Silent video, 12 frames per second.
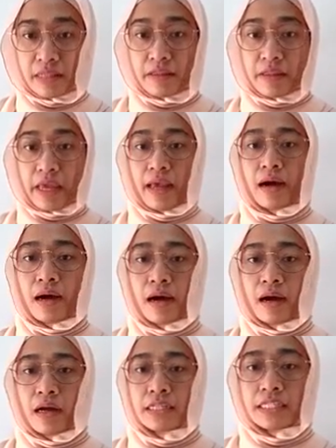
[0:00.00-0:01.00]
there
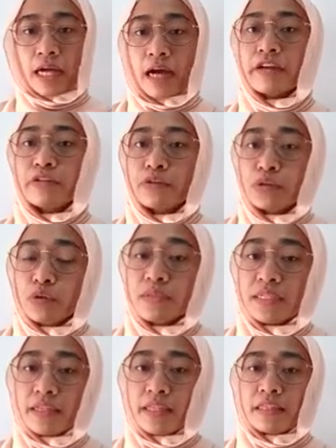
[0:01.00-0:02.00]
are target groups
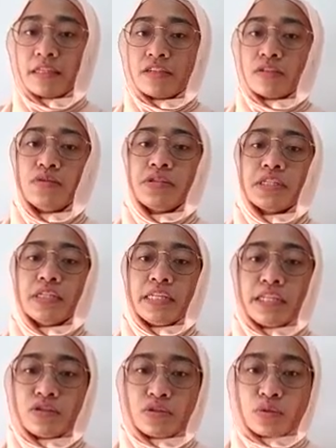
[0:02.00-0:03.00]
that the solution
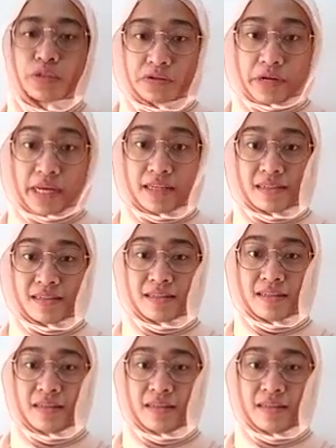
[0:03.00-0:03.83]
needs to address.